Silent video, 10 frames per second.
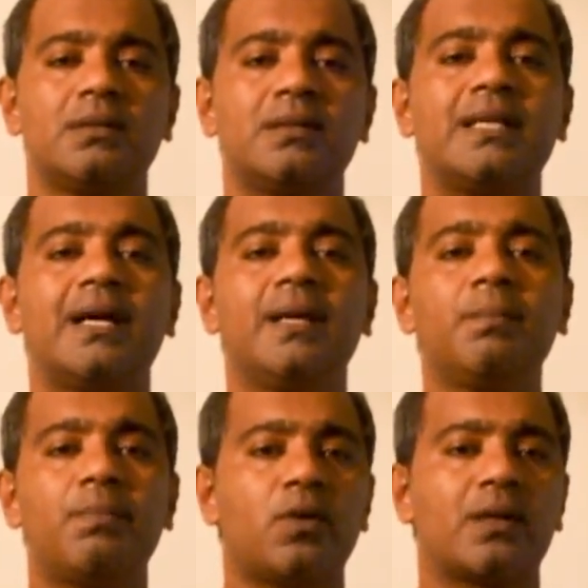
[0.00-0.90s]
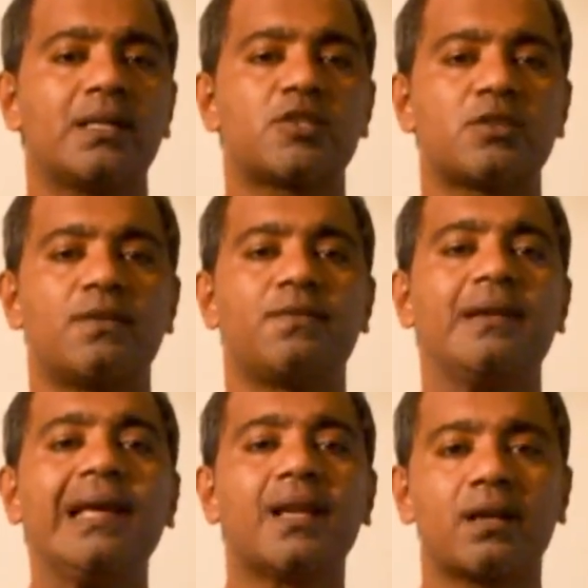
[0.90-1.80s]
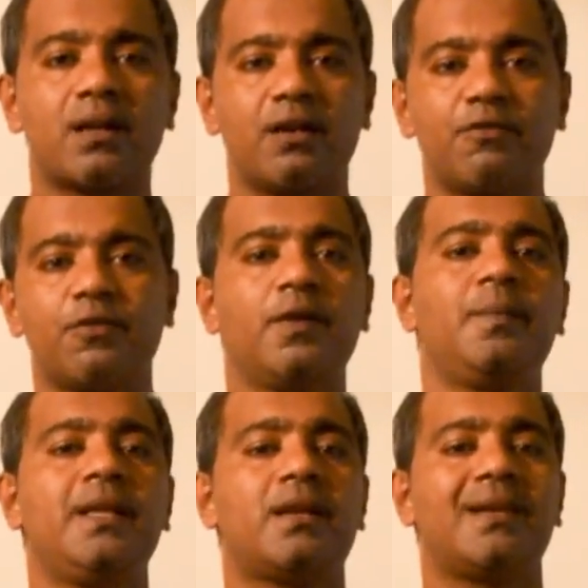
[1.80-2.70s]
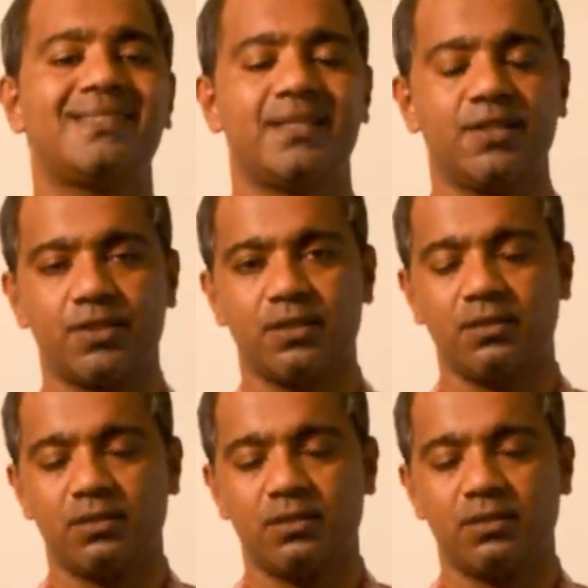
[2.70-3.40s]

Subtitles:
the importance of aircraft familiarization.